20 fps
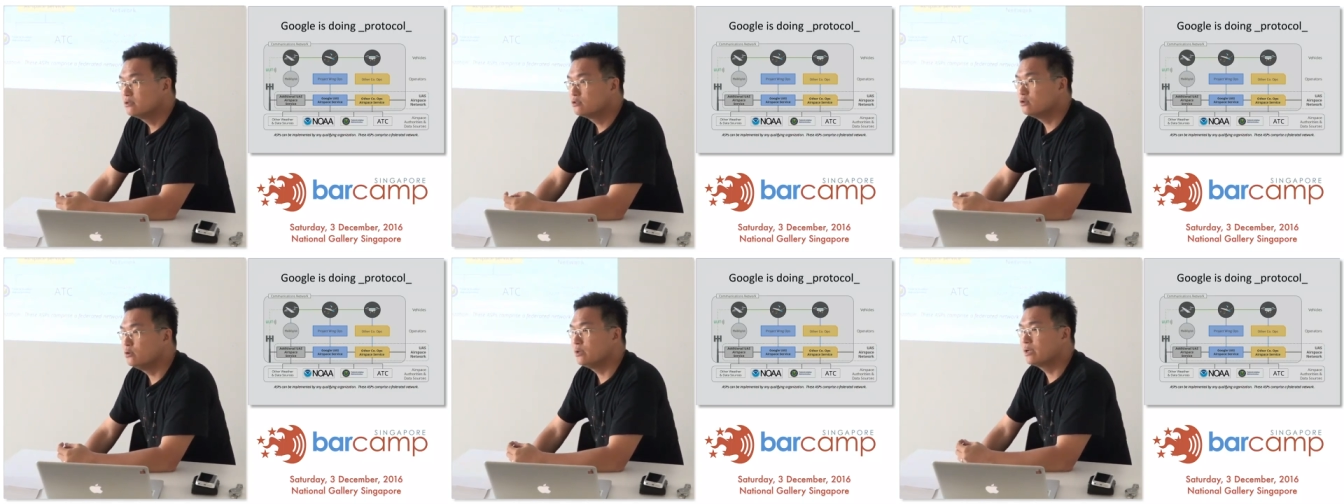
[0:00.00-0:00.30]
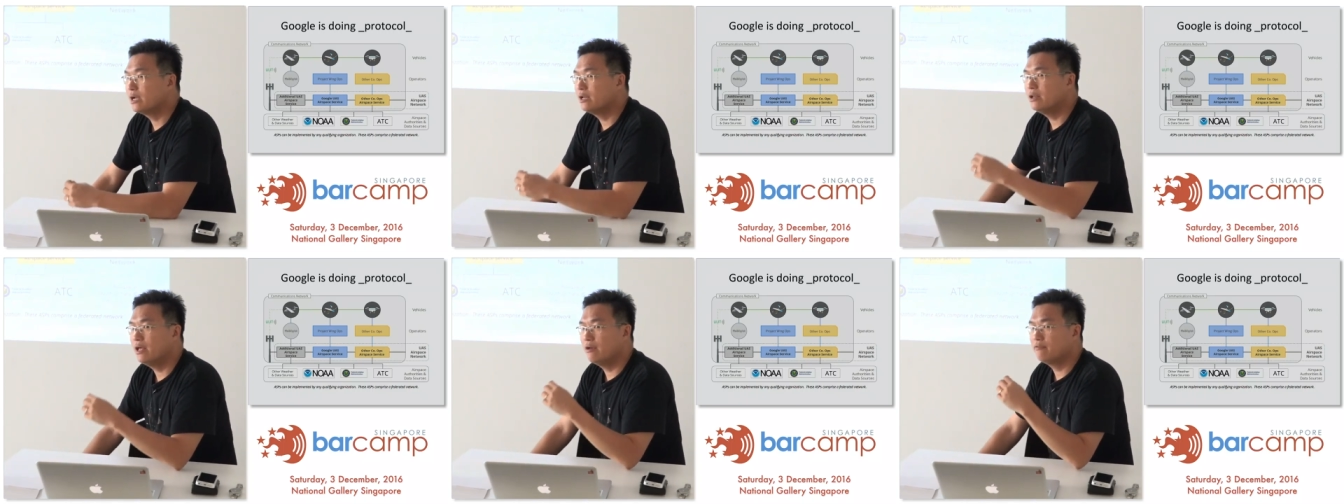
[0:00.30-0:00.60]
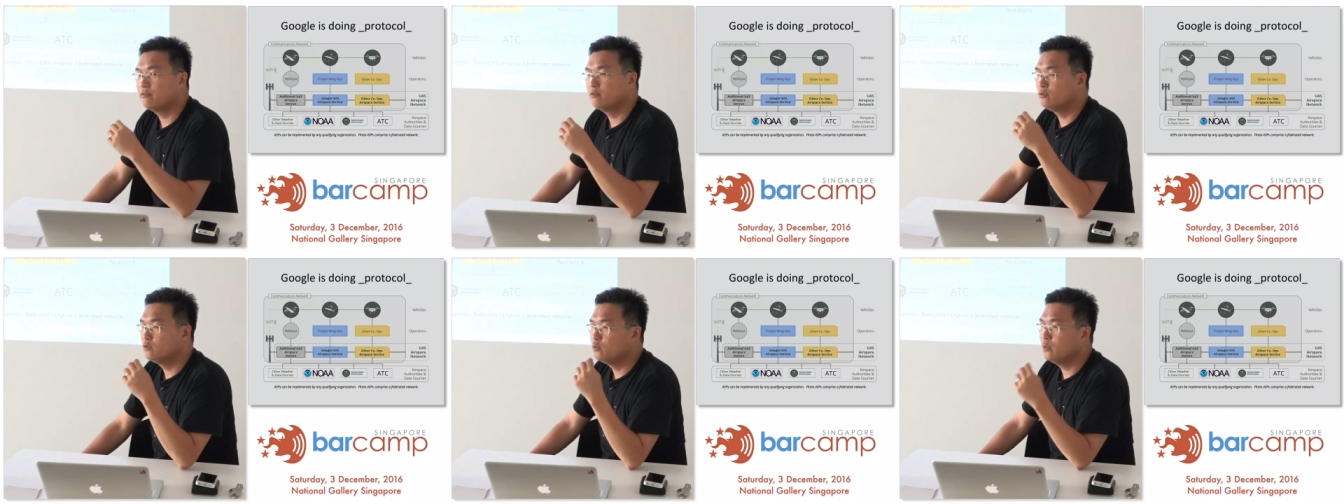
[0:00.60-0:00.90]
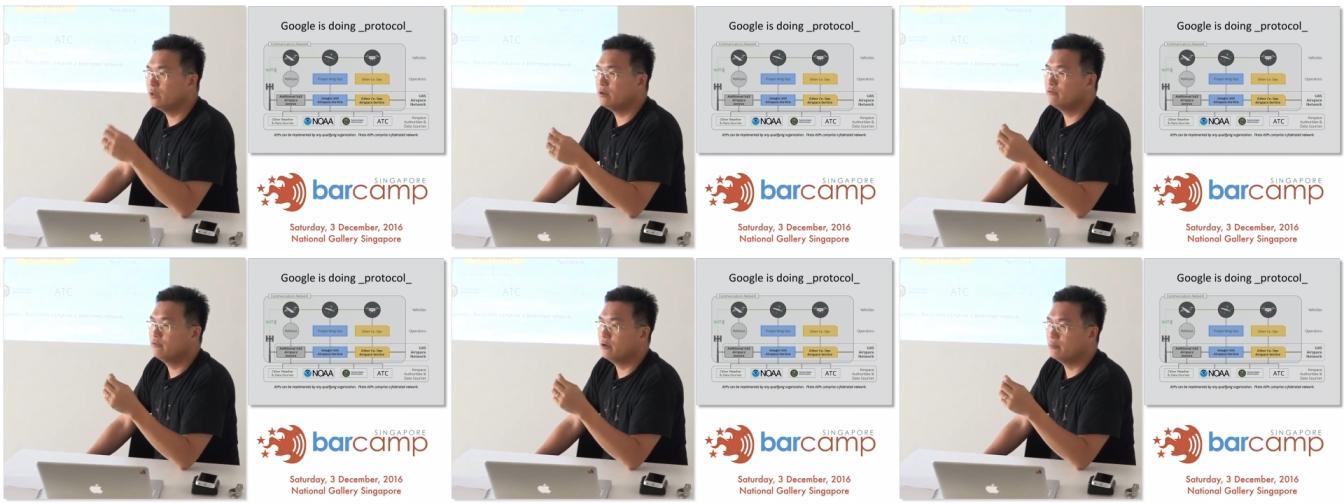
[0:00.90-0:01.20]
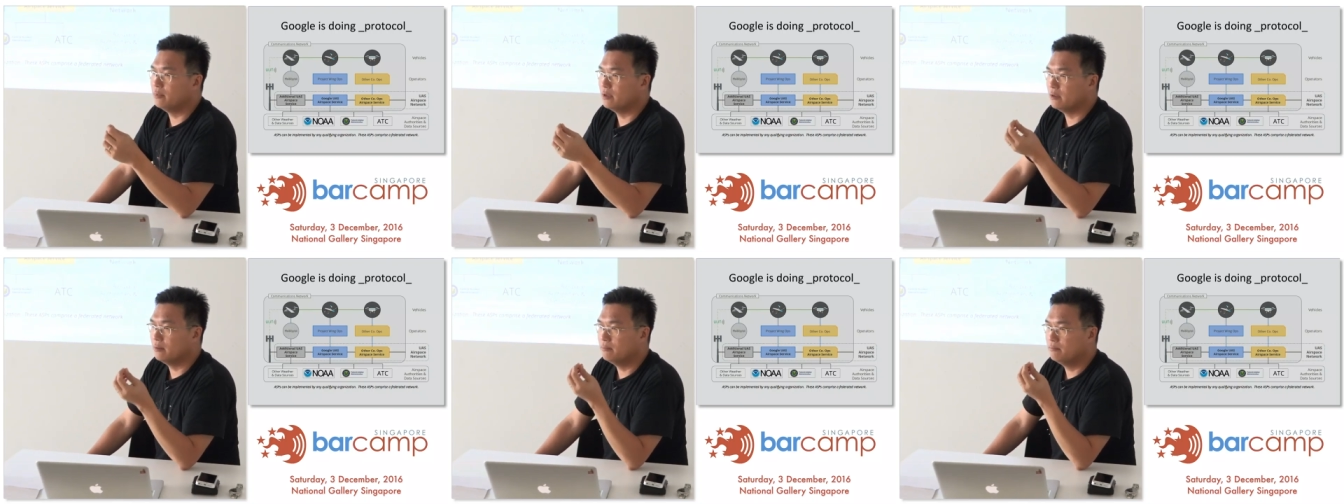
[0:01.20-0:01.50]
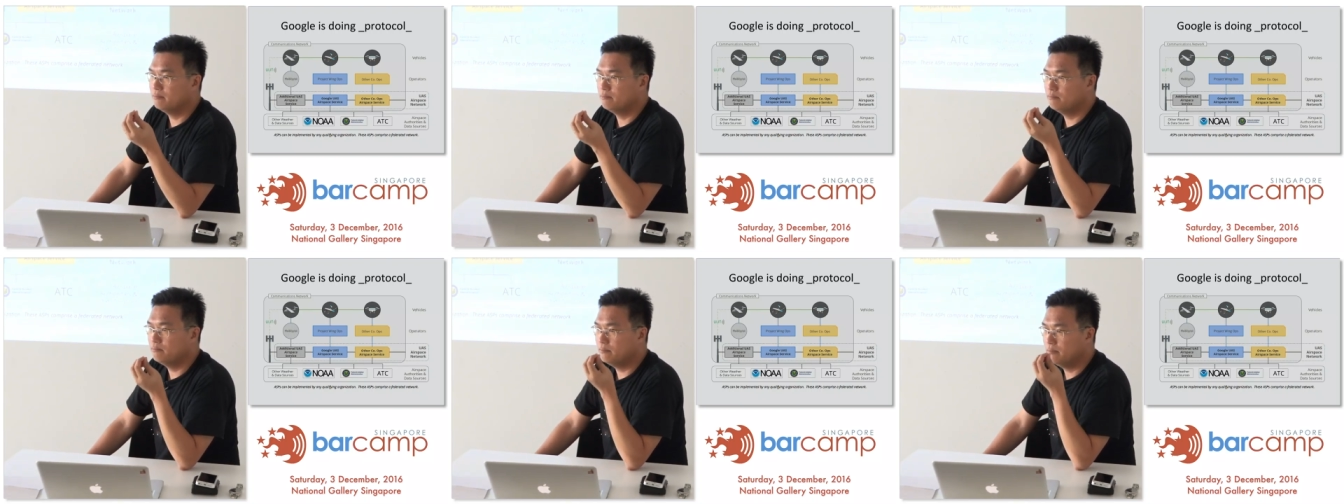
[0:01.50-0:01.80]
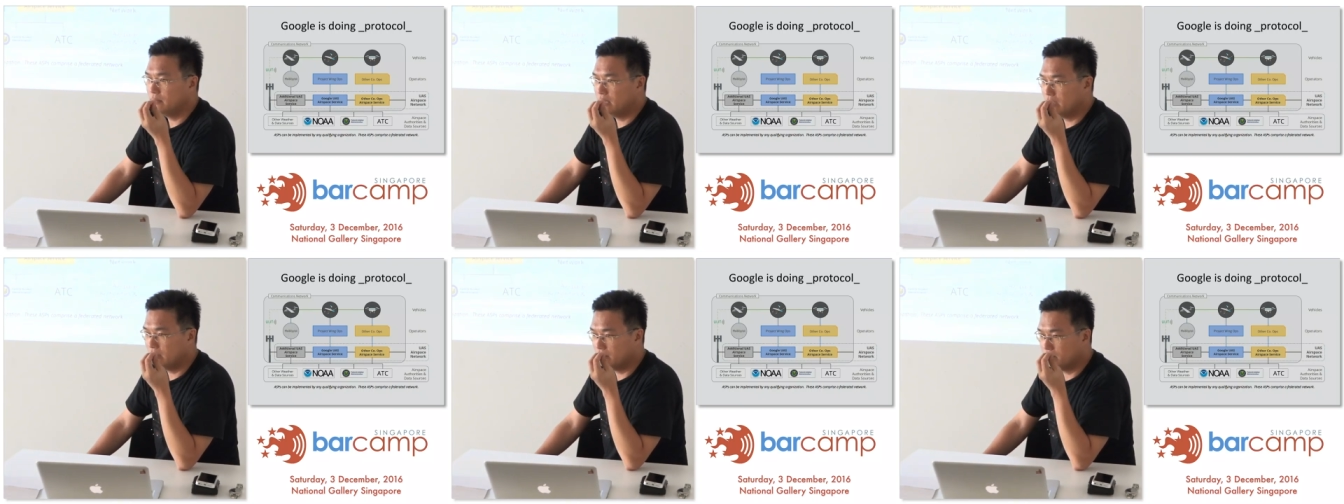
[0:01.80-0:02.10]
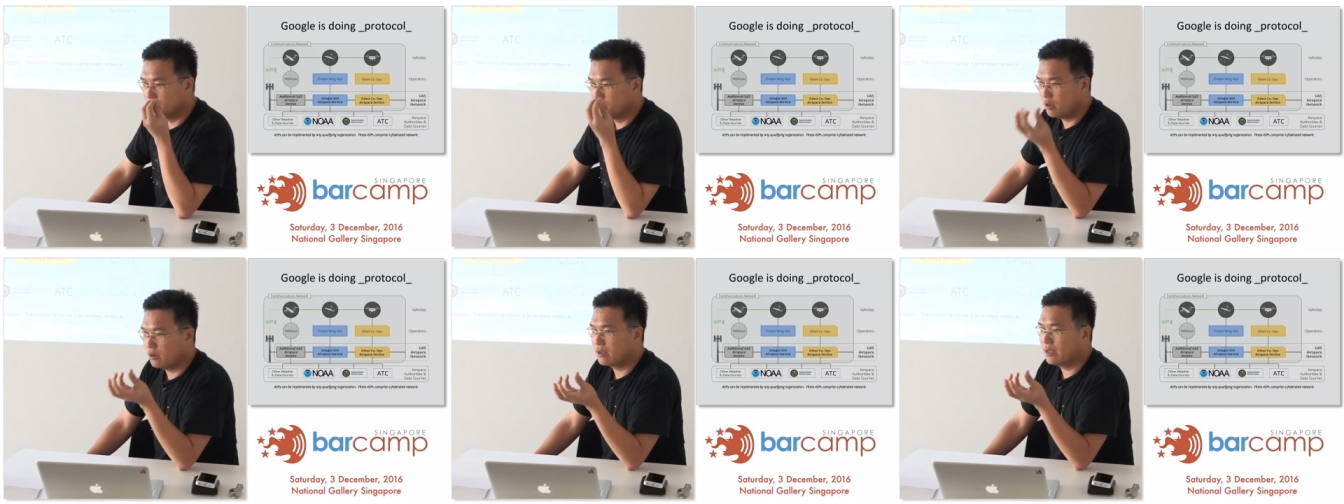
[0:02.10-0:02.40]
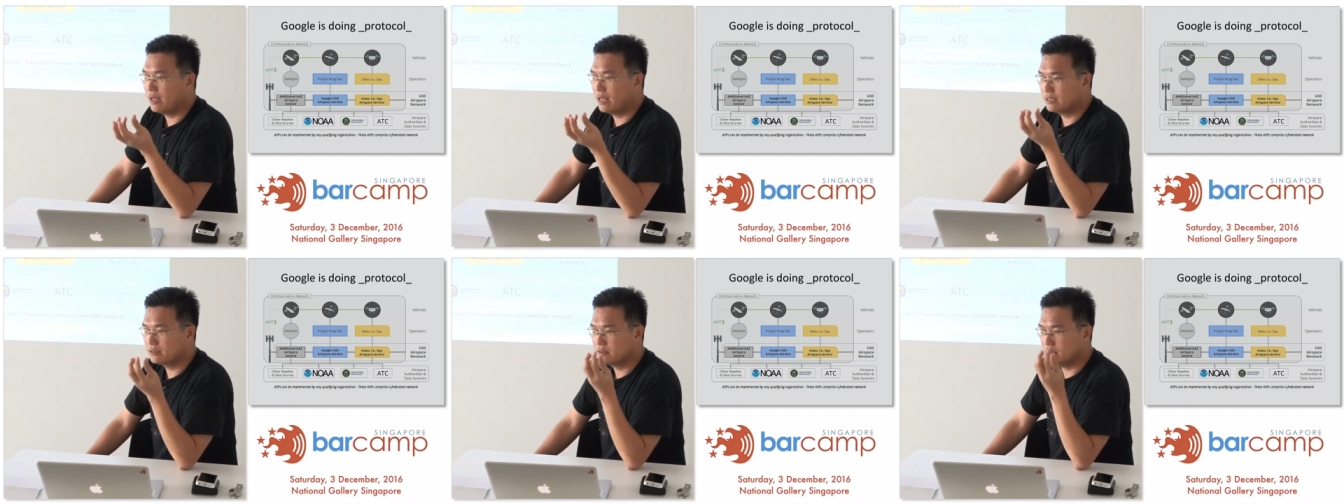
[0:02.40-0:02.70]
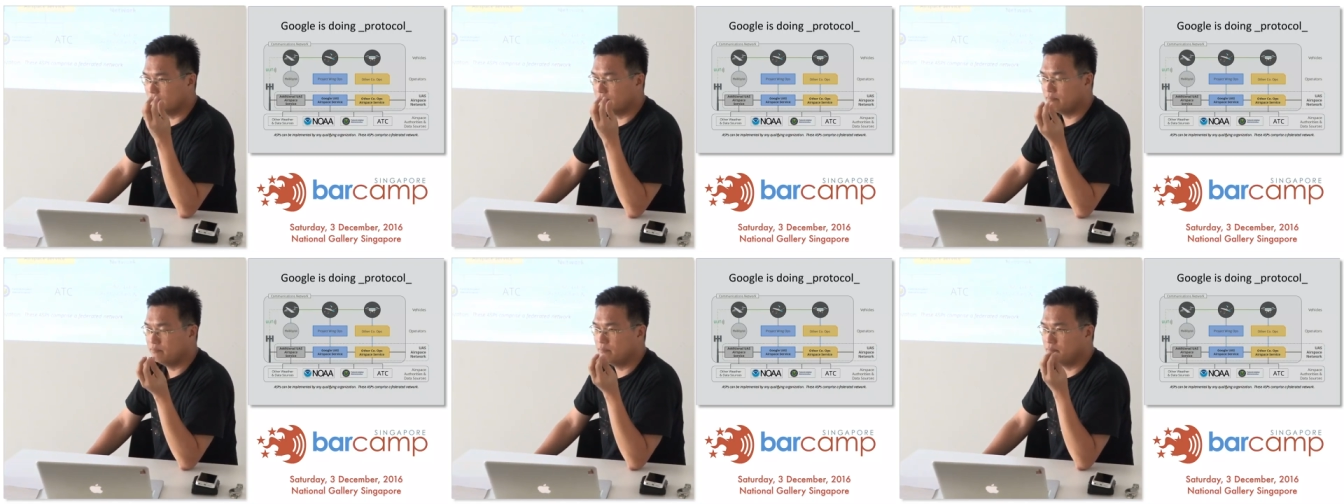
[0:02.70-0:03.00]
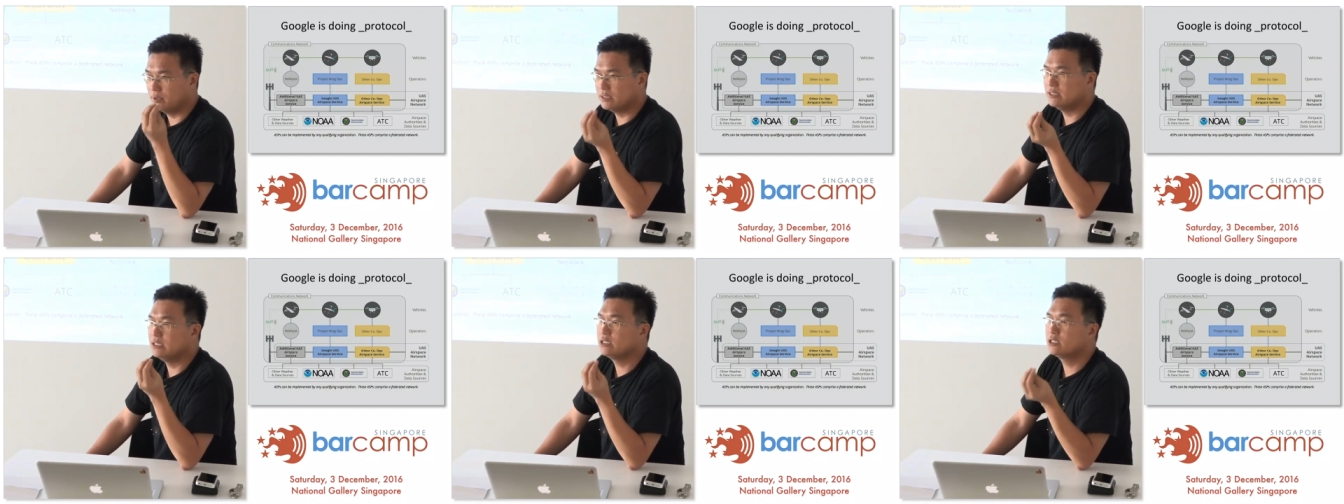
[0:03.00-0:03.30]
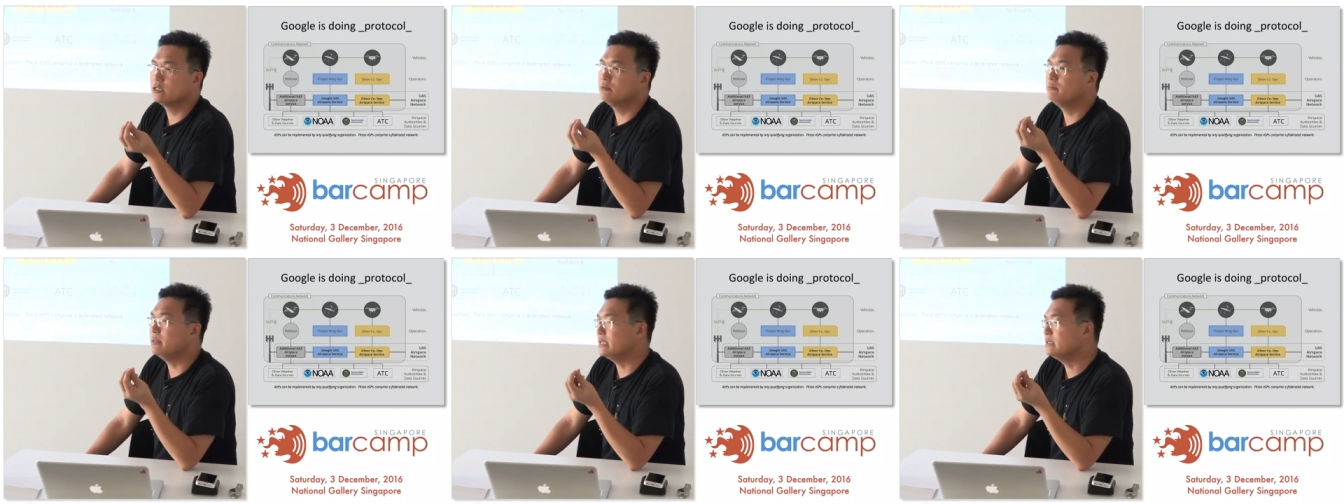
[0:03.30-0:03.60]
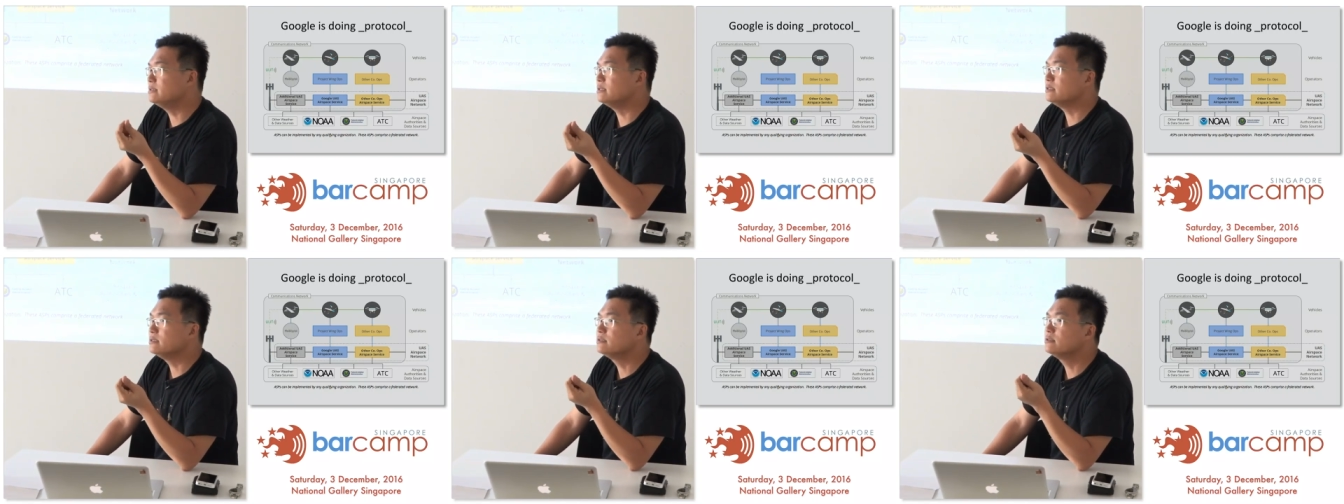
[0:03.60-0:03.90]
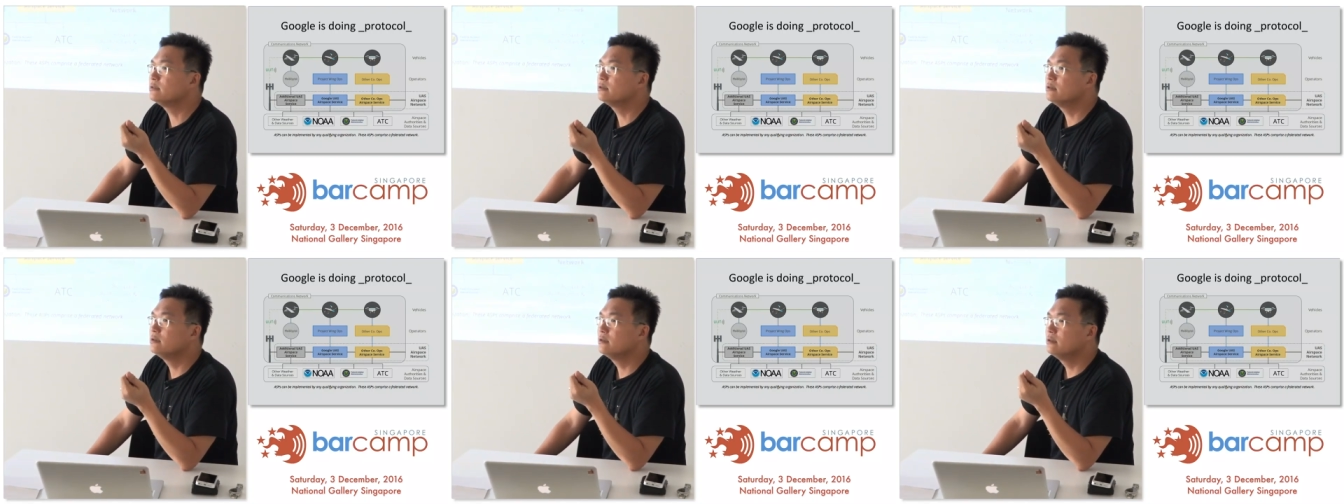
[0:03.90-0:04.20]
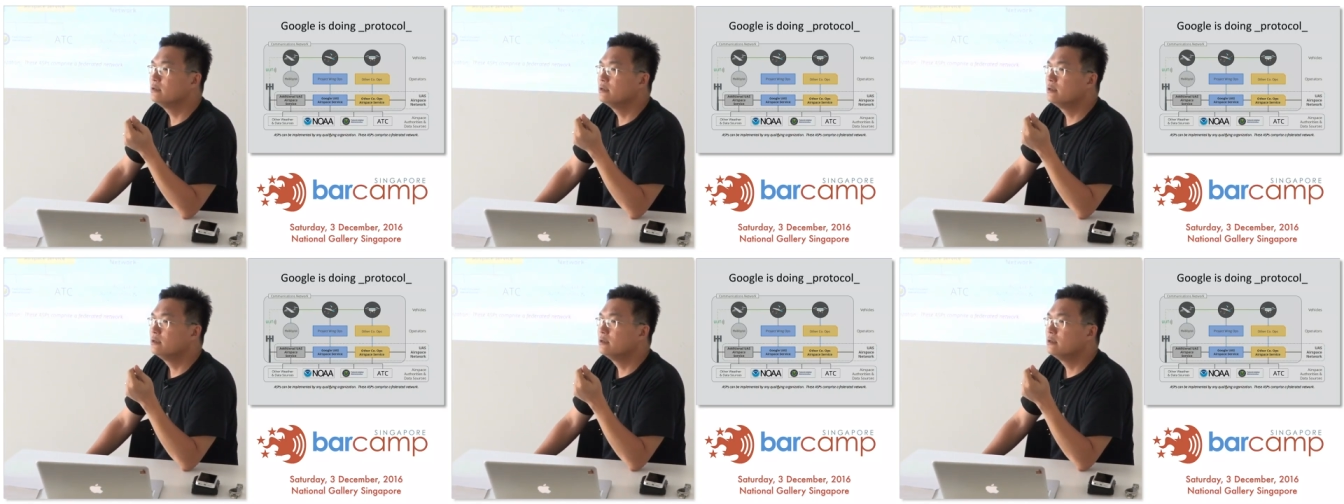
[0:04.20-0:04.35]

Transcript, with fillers: So you kind of have to do it from a broadcast of position basis.